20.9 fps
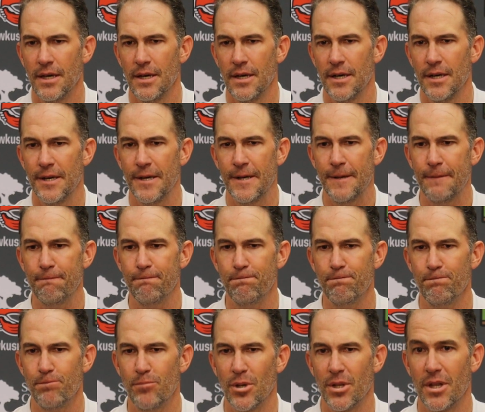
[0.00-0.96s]
But
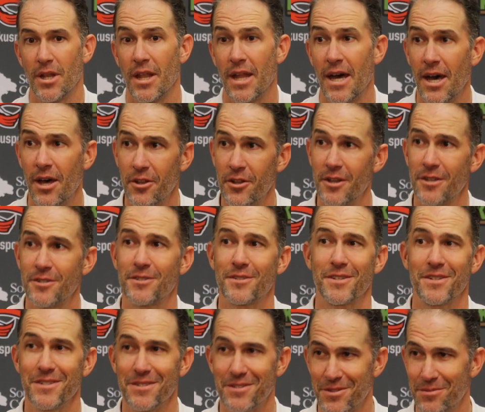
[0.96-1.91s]
it allowed us
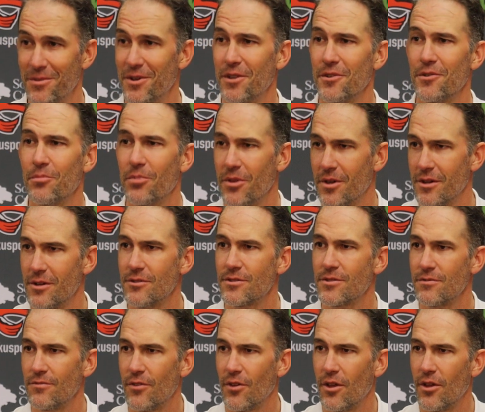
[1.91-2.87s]
to get some other
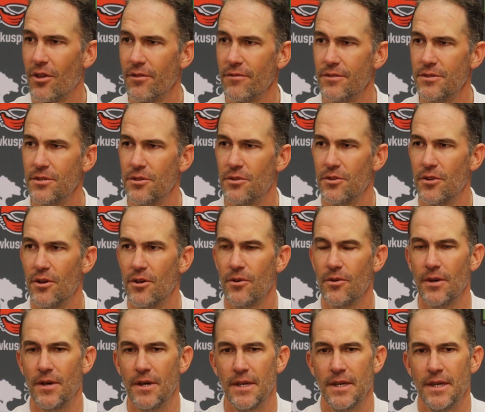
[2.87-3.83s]
players involved, you
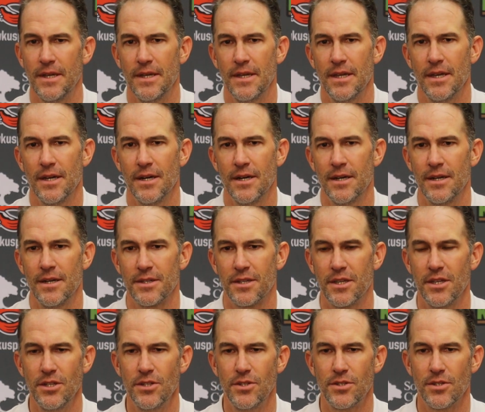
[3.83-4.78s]
know.
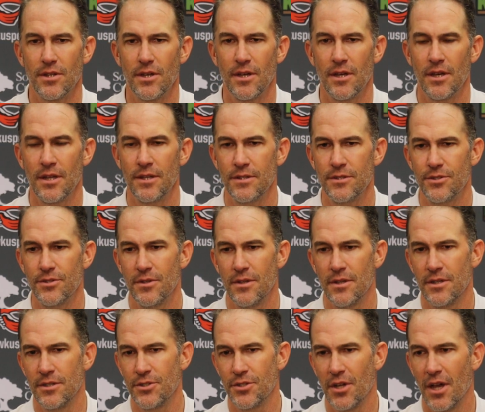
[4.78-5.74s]

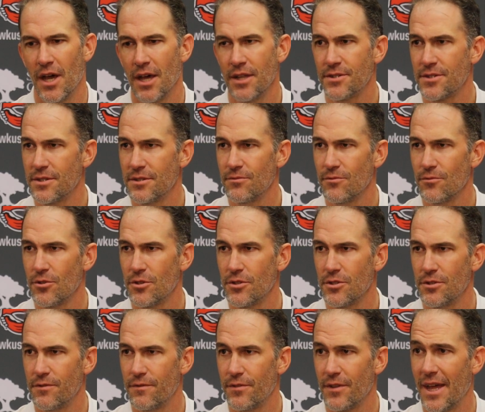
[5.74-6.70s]
Keyshawn Johnson
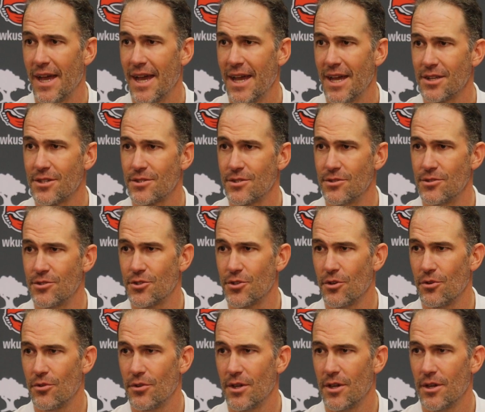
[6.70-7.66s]
really flashed and
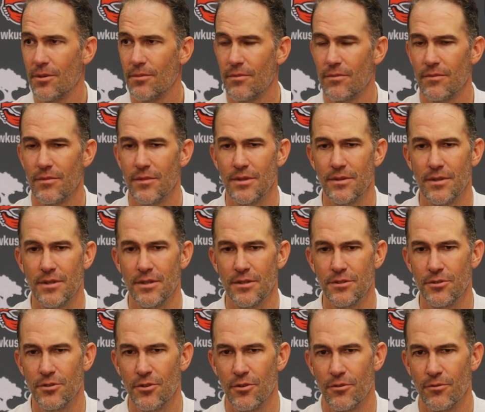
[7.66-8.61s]
showed up,
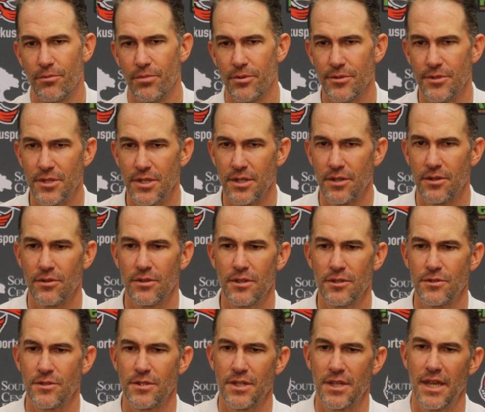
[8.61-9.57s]
and you know,
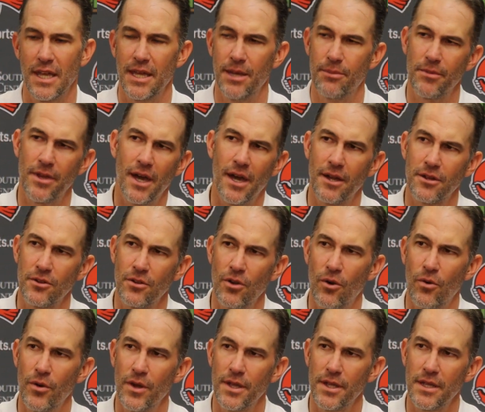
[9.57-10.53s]
particularly as the game got
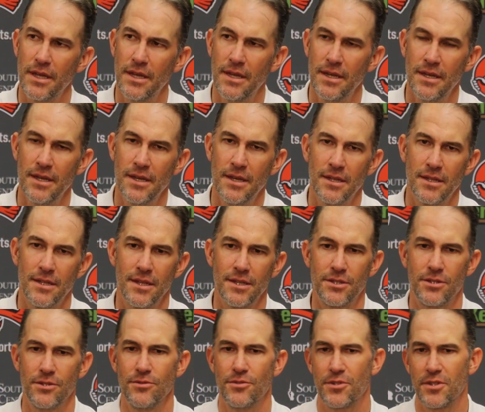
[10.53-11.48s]
going.
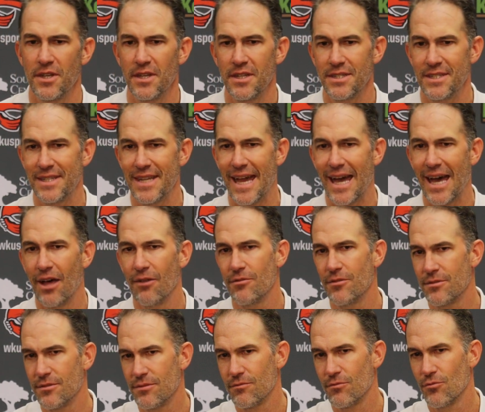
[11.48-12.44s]
Like you said,
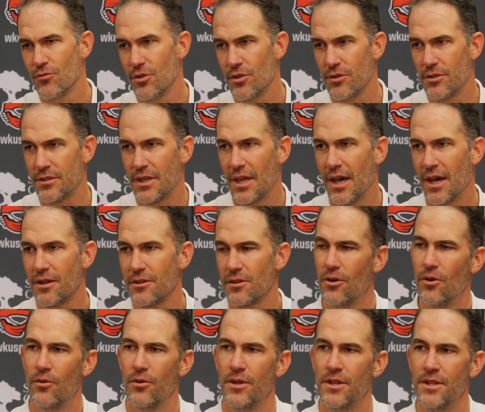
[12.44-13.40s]
Dalvin really got
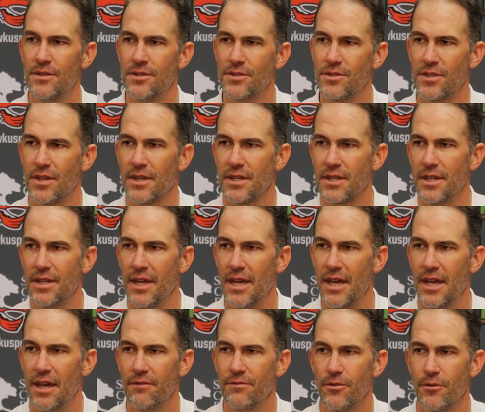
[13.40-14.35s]
going in the second
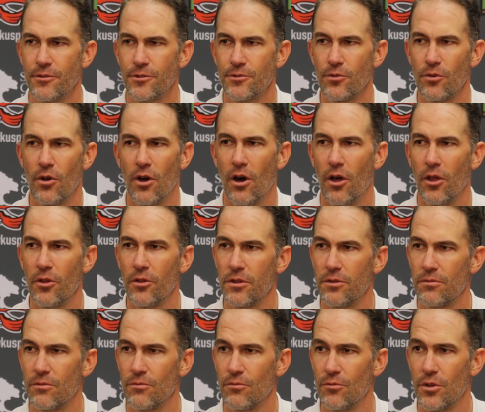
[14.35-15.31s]
half. Those were all
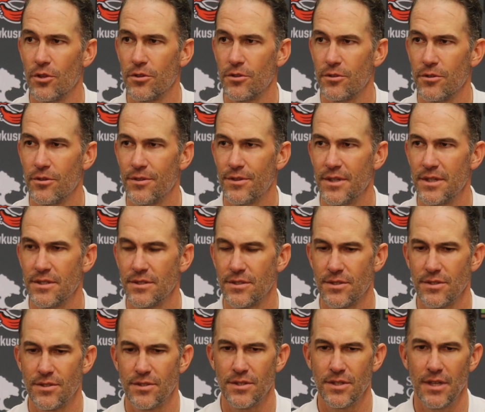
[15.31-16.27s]
really good
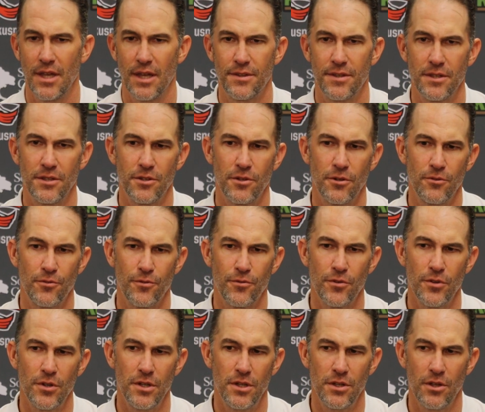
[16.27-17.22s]
things to see. I think Coach
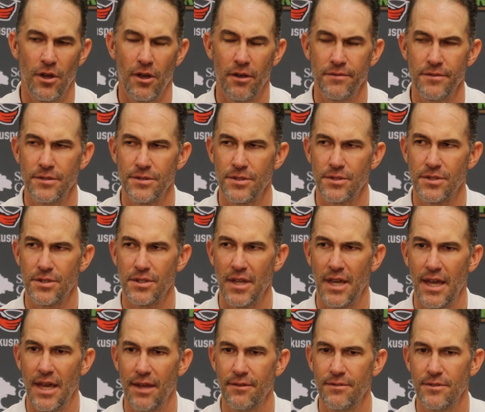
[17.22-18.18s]
Friend and the offensive
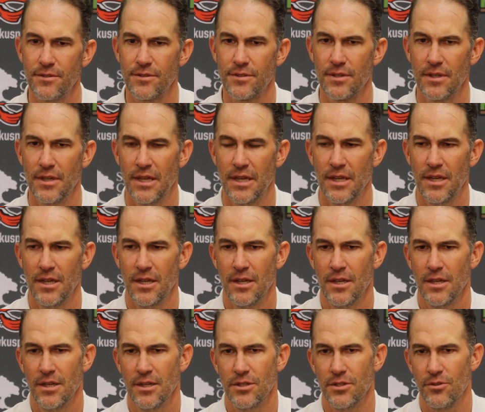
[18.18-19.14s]
staff is,
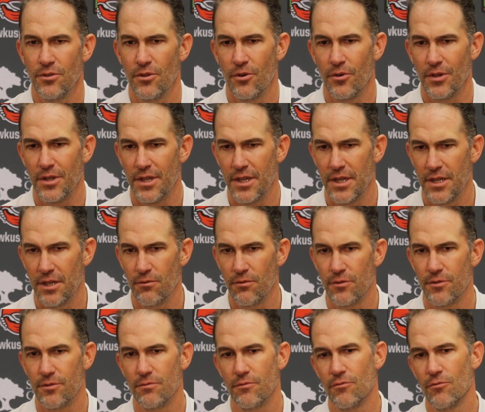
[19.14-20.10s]
you know,
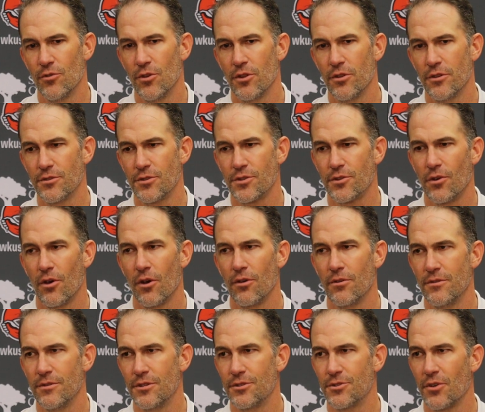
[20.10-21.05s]
again, really
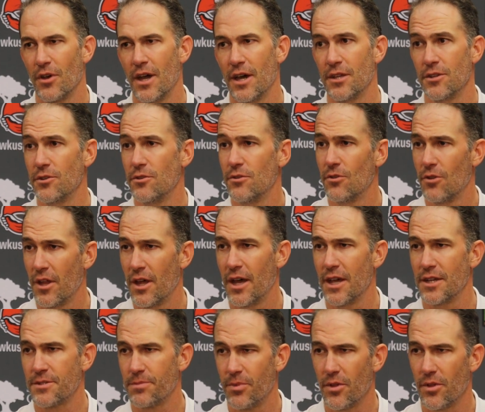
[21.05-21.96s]
starting to try to utilize